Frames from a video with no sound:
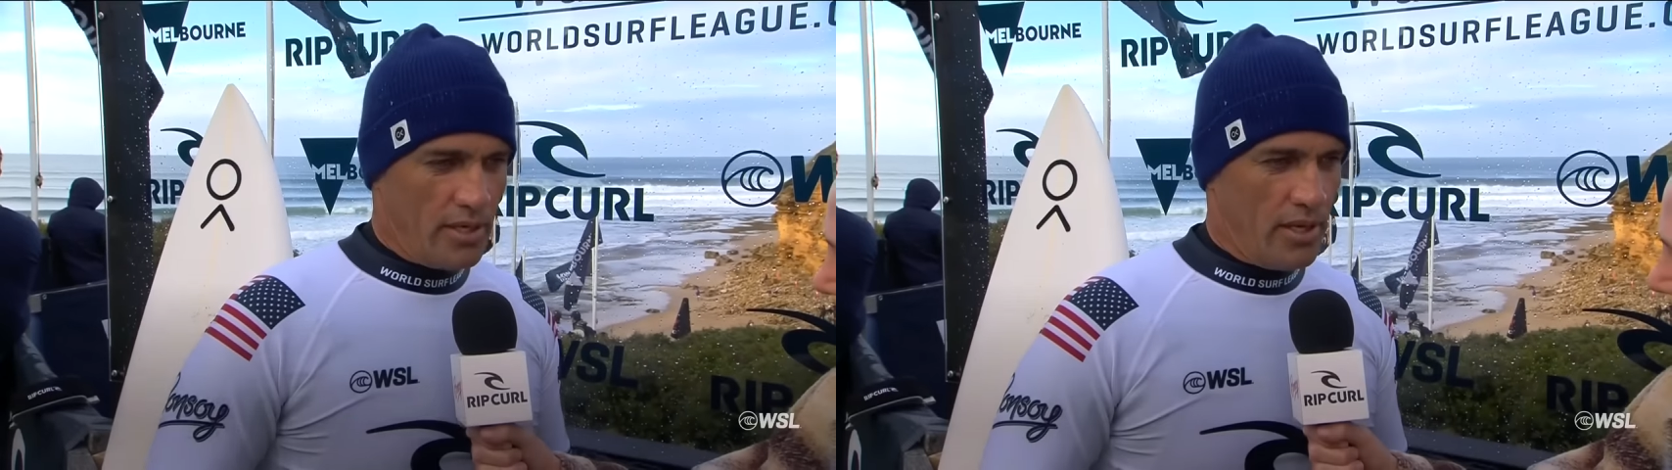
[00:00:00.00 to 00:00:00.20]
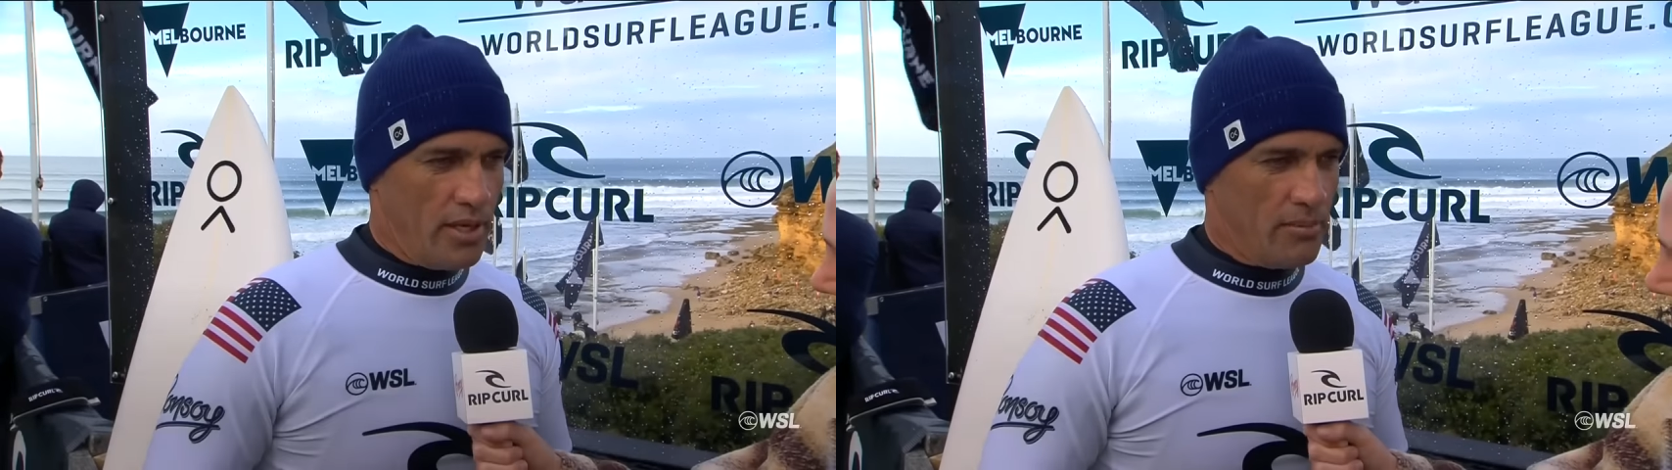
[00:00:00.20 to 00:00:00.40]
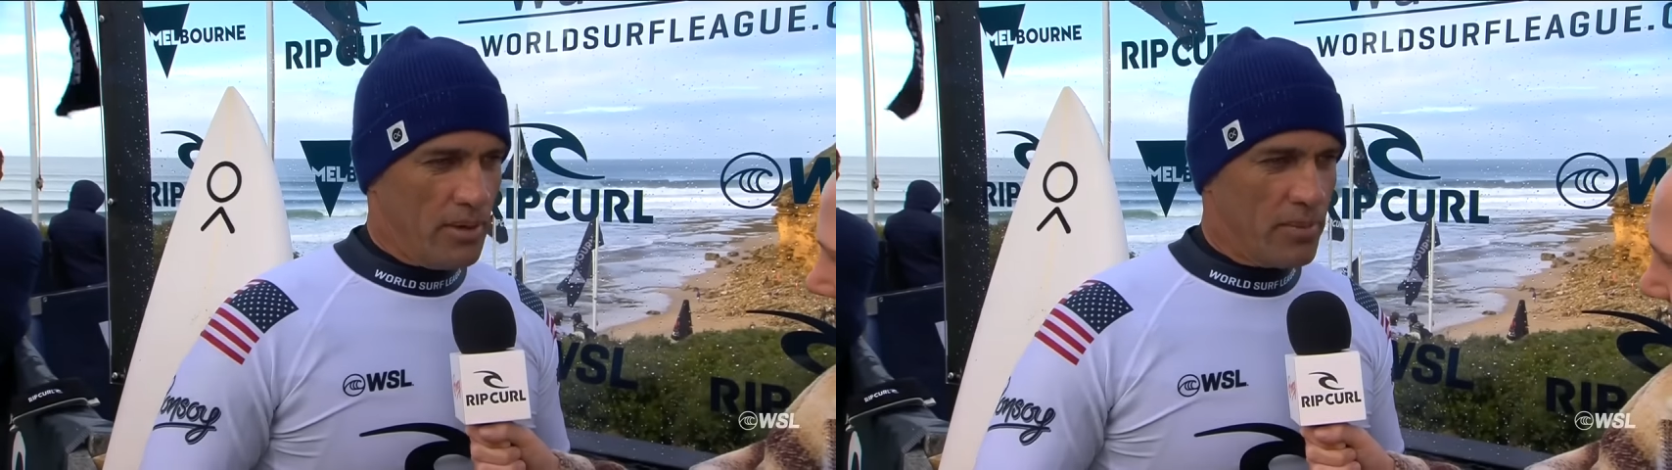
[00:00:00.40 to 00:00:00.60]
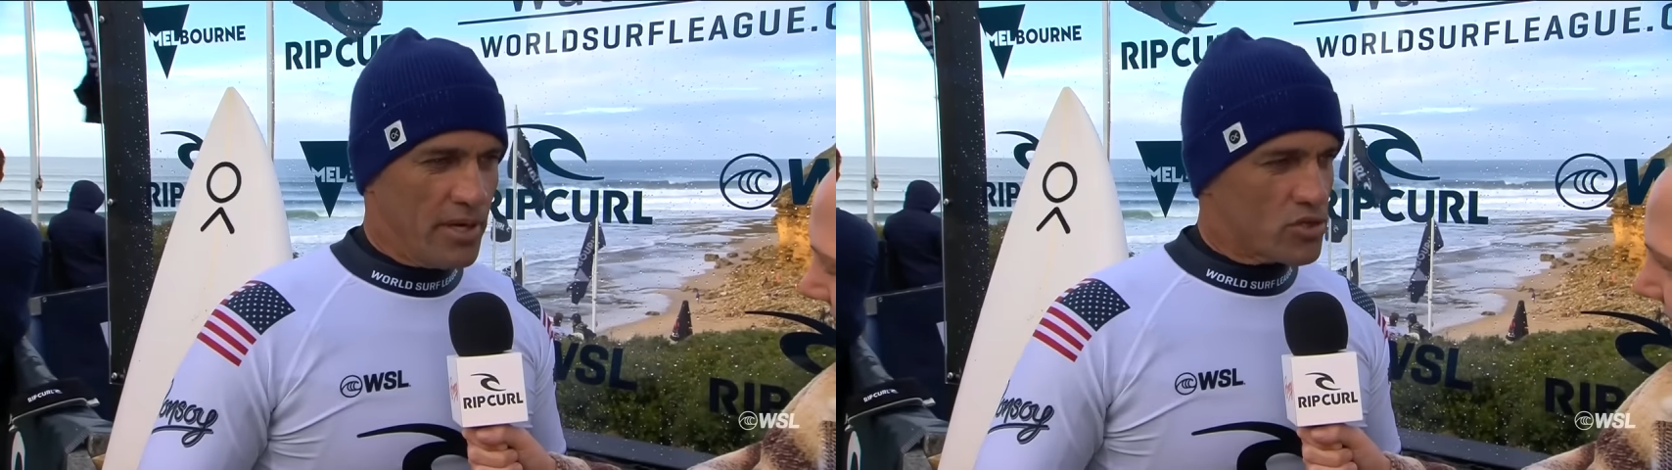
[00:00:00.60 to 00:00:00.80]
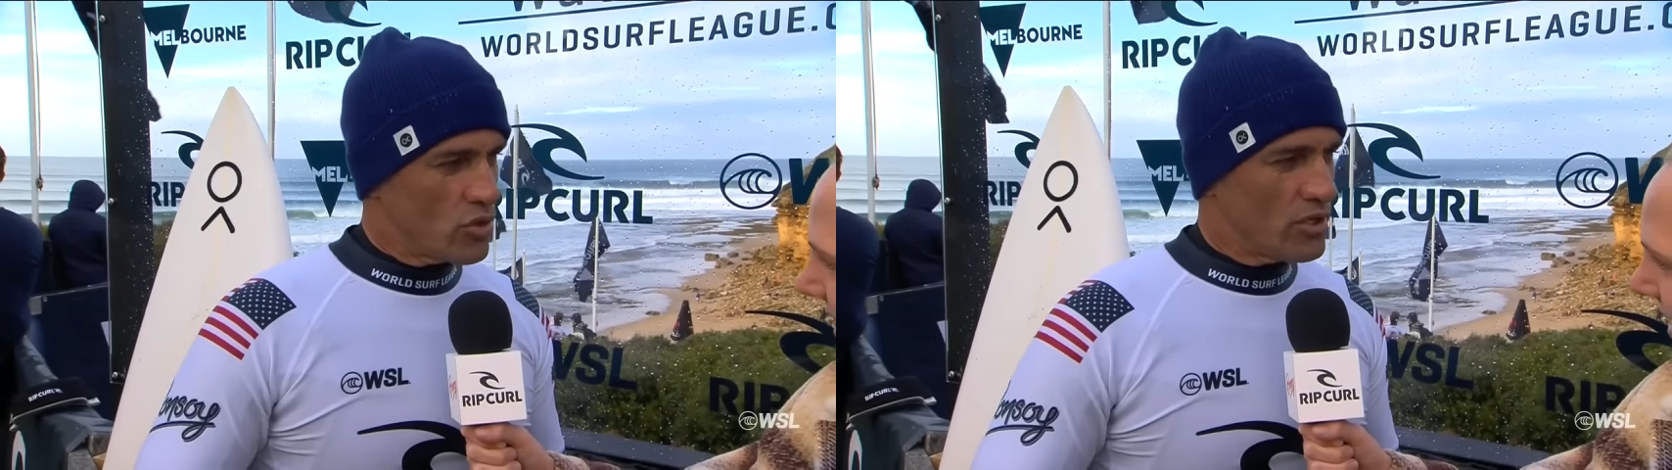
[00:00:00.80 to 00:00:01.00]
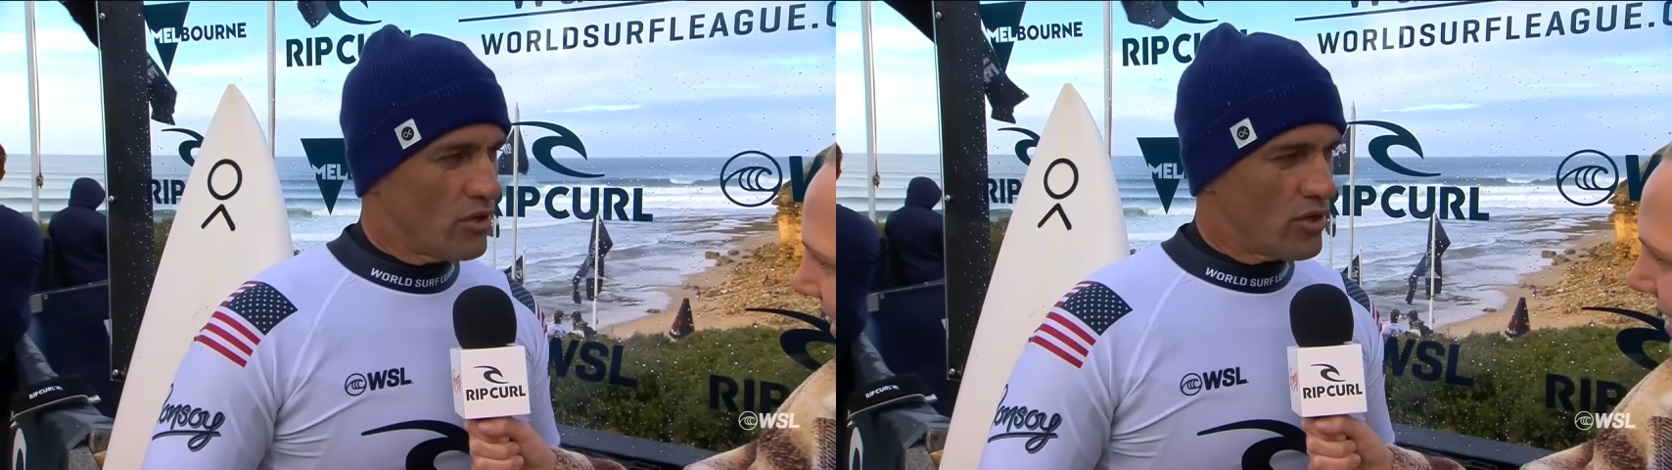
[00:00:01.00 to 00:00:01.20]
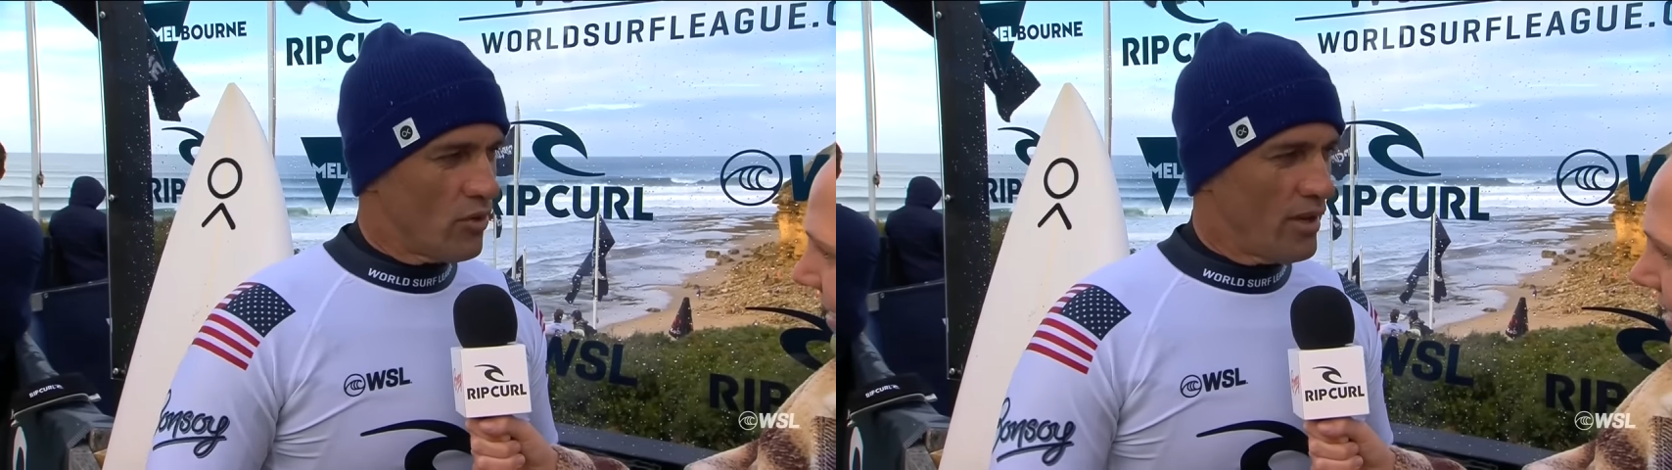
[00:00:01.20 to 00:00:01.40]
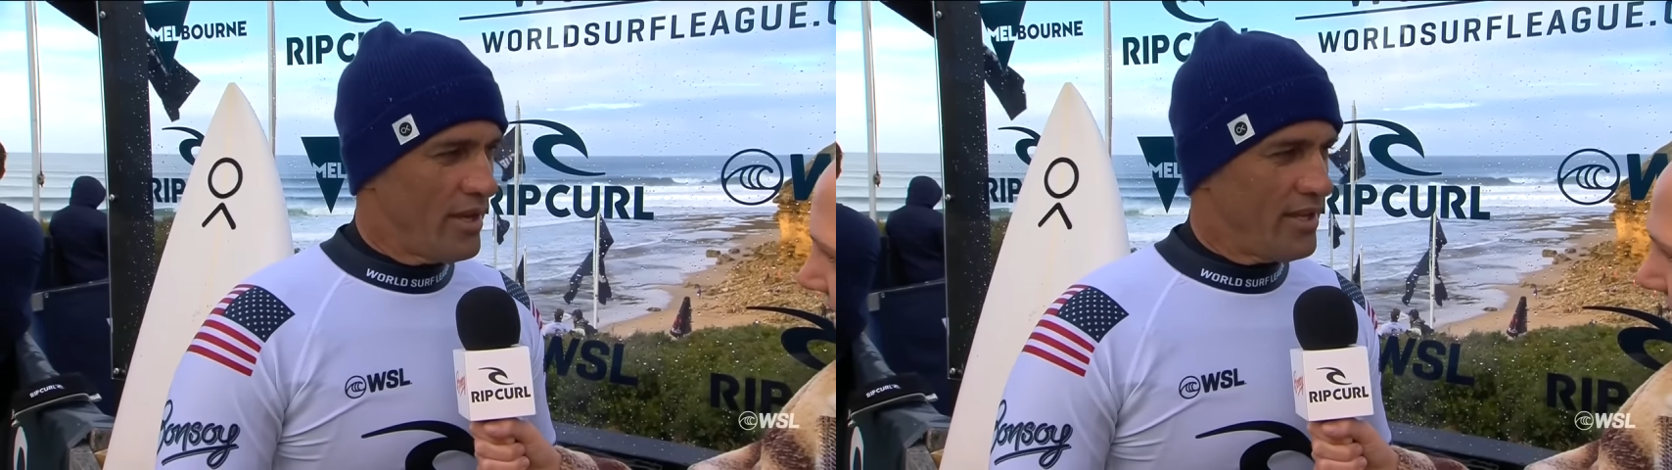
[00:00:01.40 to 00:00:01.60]
and my buddy Trinko in
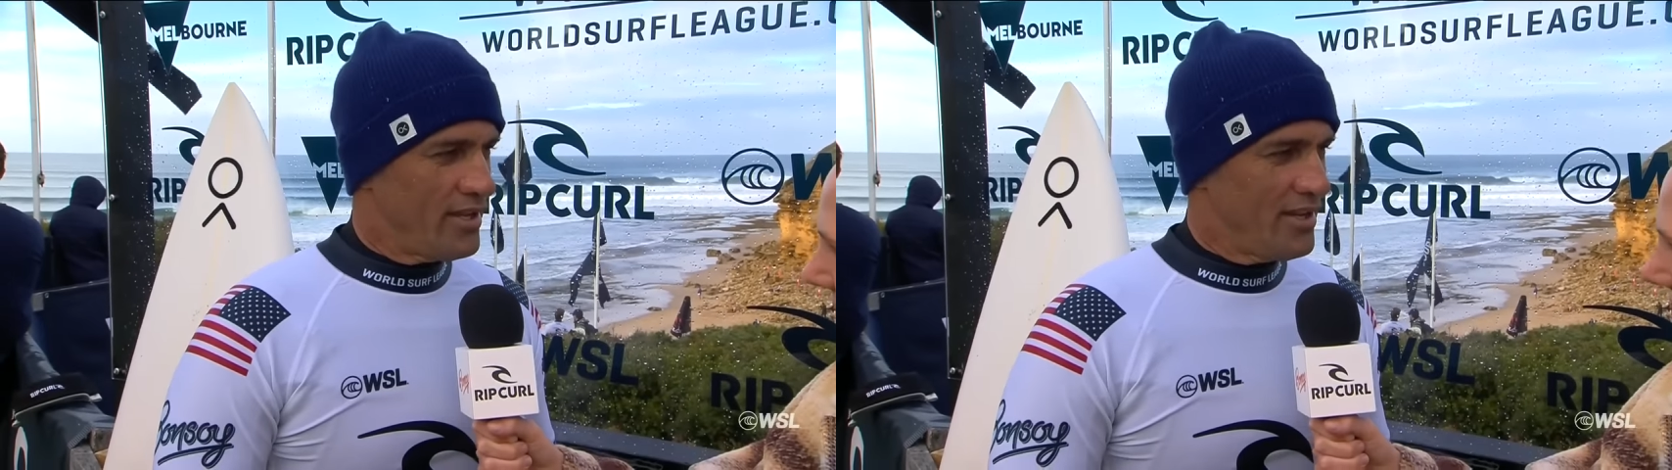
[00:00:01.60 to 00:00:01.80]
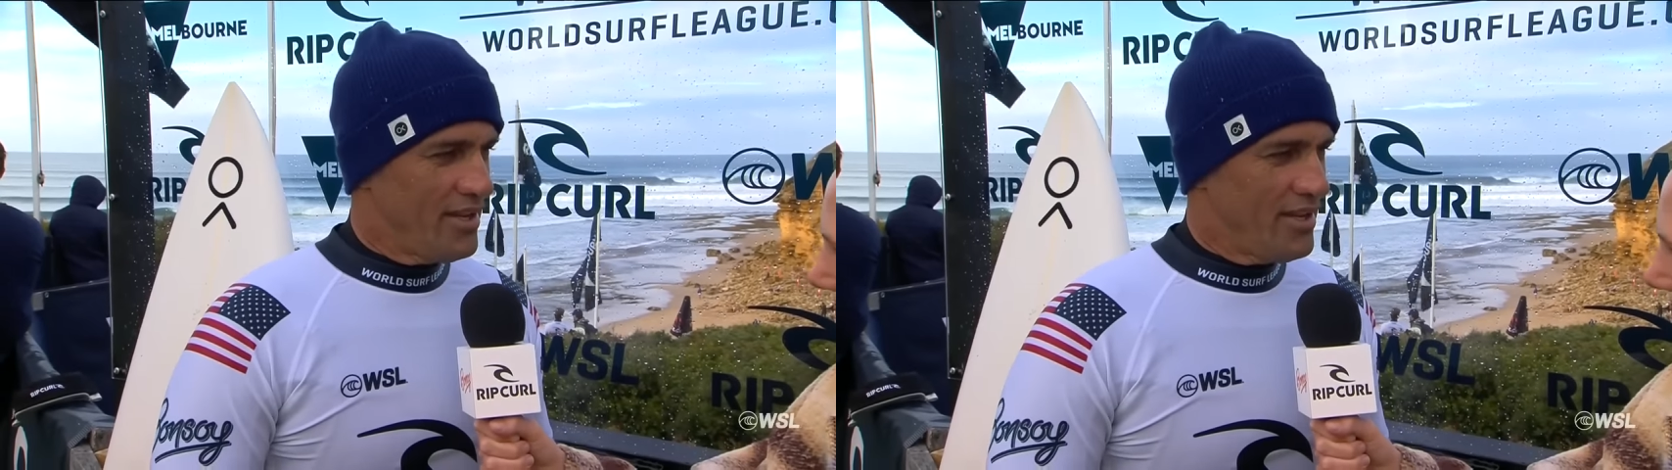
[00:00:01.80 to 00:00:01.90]
Hawaii